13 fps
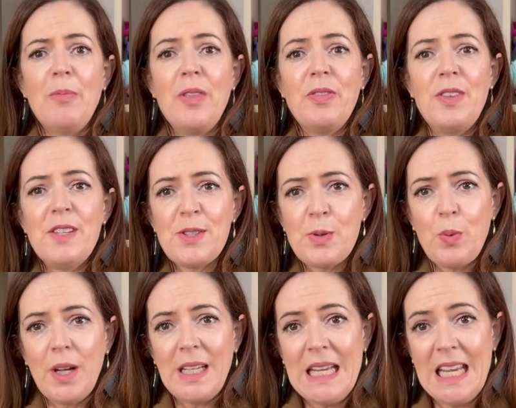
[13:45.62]
This
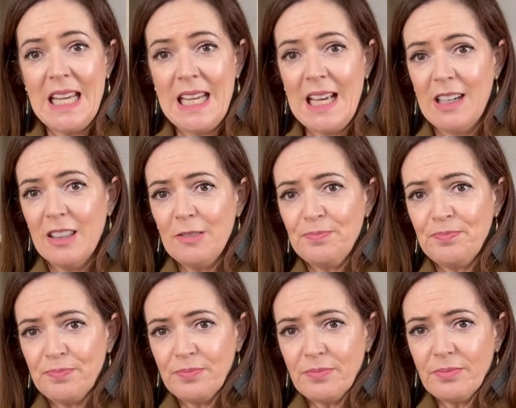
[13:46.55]
one here
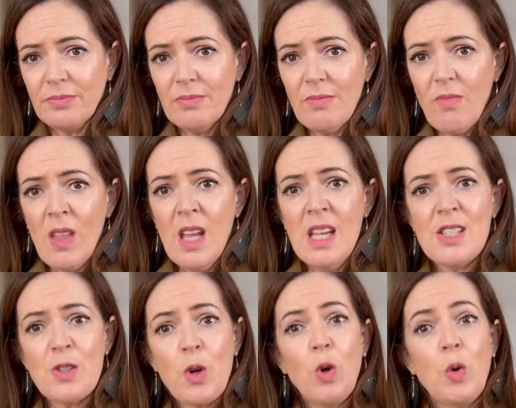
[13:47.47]

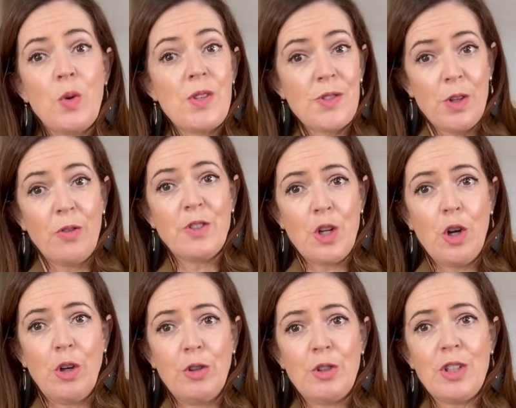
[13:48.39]
is called Soft
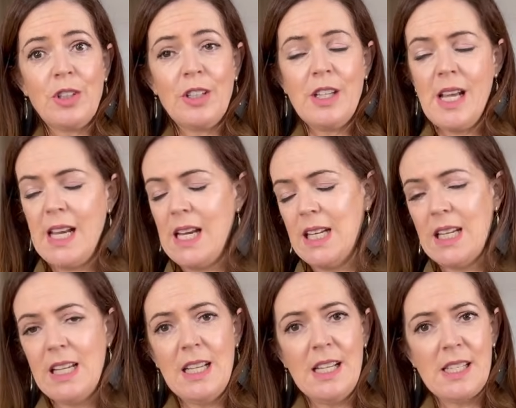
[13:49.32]
Coat. It
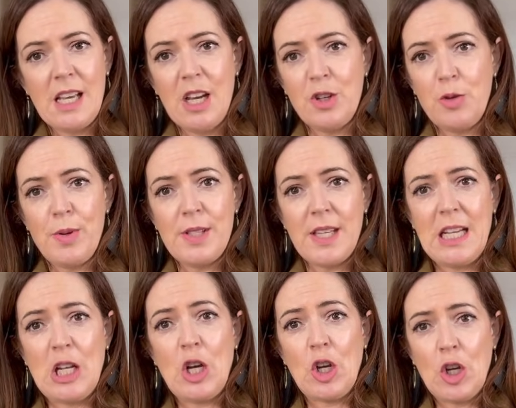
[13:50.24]
is
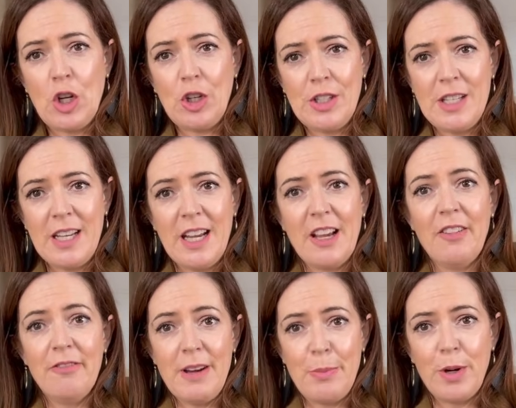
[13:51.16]
100% a coating
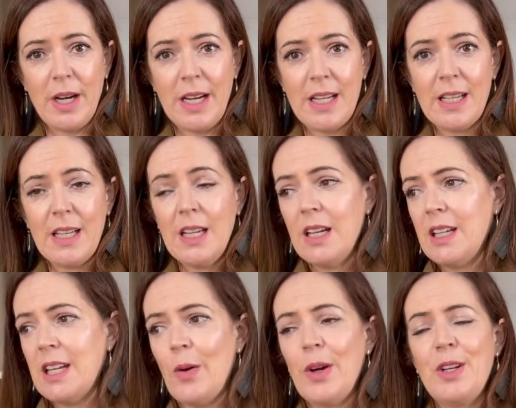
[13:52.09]
fabric.
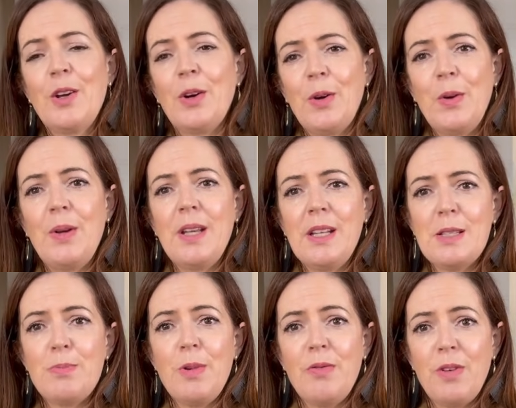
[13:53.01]
Now I know it
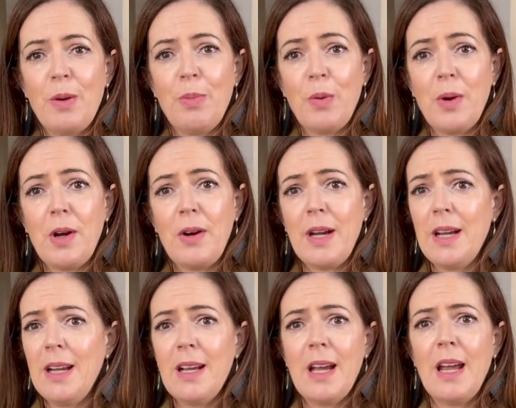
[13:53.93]
is
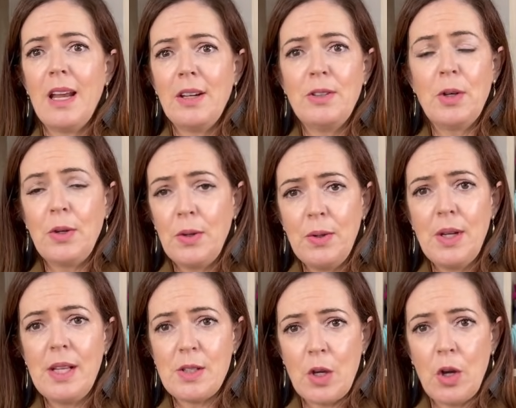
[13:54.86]
mid-February and who
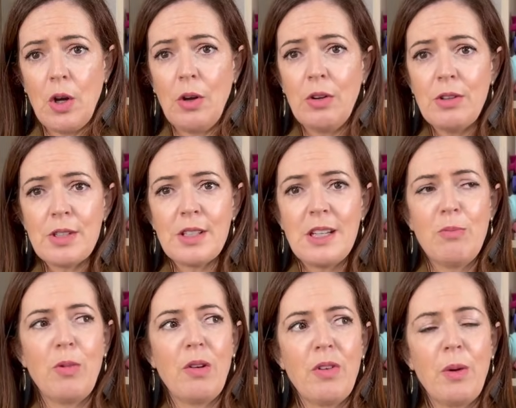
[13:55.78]
needs a coat
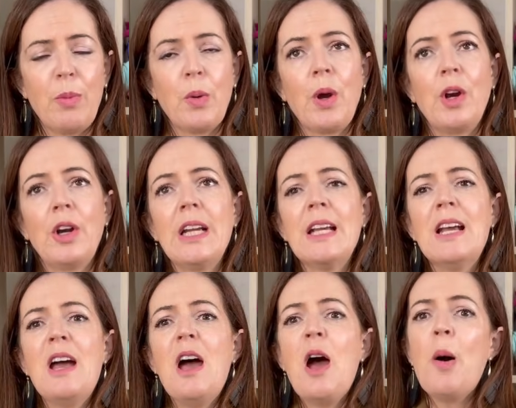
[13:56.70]
in mid-February,
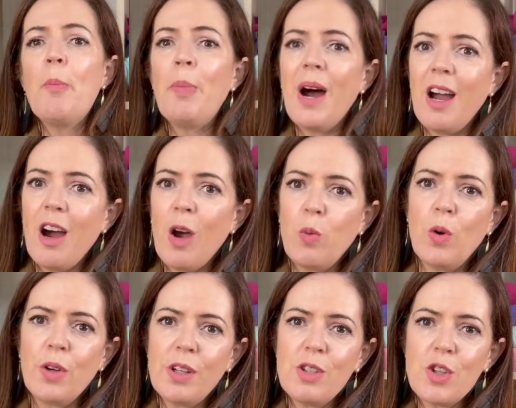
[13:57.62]
but I
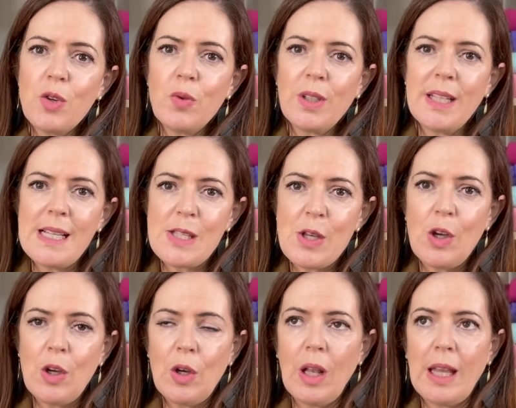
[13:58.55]
wanted to release it
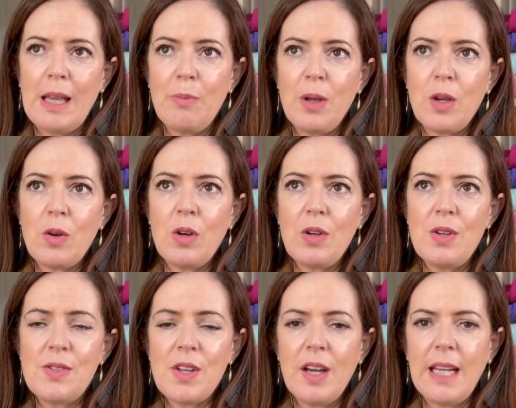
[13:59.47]
early
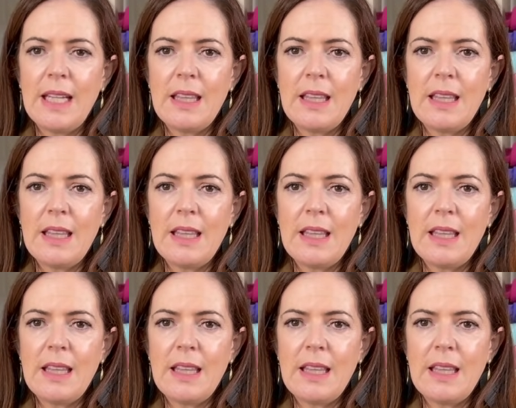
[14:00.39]
because I